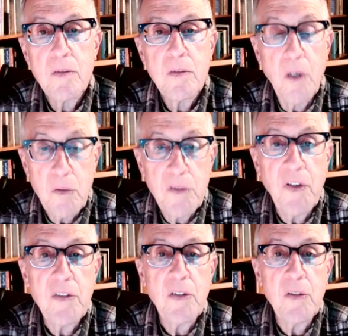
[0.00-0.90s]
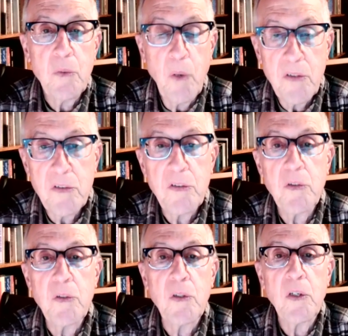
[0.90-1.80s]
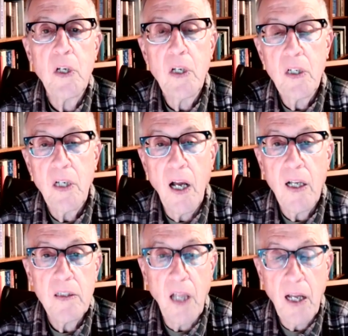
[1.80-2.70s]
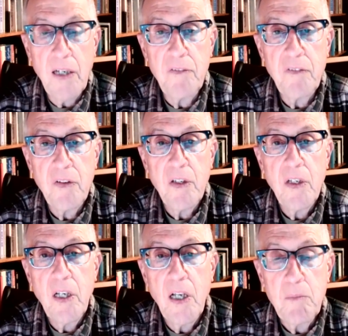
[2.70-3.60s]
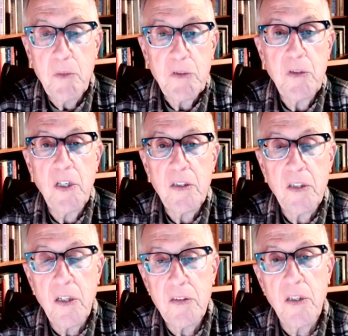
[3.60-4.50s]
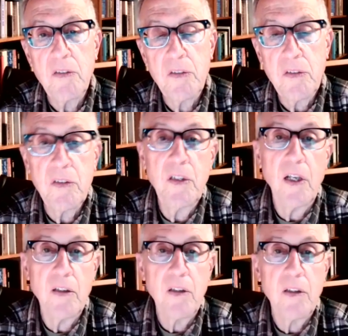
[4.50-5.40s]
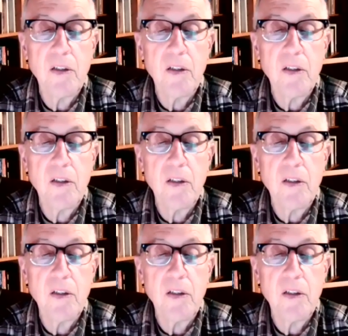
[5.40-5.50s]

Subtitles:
Co-defendant who was the shooter got life, and Mr. Higgs got sentenced to death.